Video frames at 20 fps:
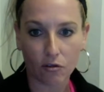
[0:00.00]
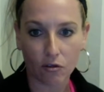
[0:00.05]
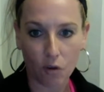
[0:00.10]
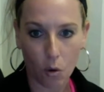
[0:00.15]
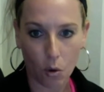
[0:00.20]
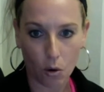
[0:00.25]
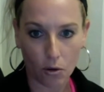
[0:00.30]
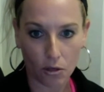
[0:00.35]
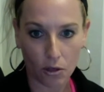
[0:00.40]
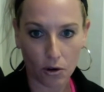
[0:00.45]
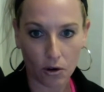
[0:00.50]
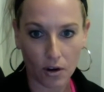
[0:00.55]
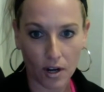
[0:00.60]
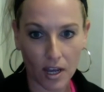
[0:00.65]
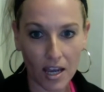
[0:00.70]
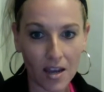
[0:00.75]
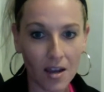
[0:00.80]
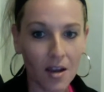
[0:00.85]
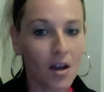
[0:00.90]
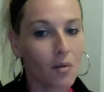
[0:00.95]

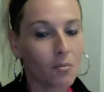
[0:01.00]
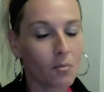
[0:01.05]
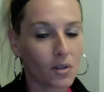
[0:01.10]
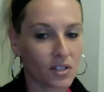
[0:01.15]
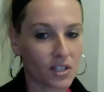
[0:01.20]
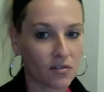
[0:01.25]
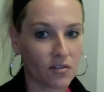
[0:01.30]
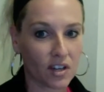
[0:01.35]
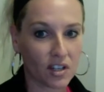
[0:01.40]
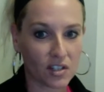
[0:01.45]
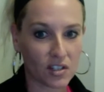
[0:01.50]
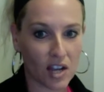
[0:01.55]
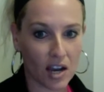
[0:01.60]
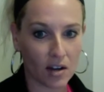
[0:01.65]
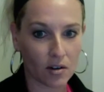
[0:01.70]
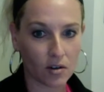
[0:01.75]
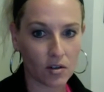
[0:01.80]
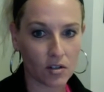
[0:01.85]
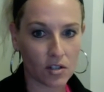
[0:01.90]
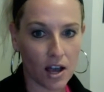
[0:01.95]
4:30 Pacific
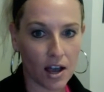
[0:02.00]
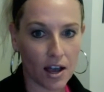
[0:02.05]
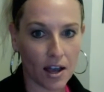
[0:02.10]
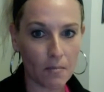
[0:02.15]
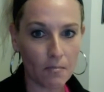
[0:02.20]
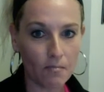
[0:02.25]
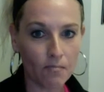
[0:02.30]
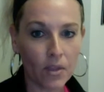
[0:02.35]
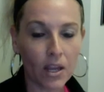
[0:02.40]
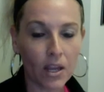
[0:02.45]
Standard Time.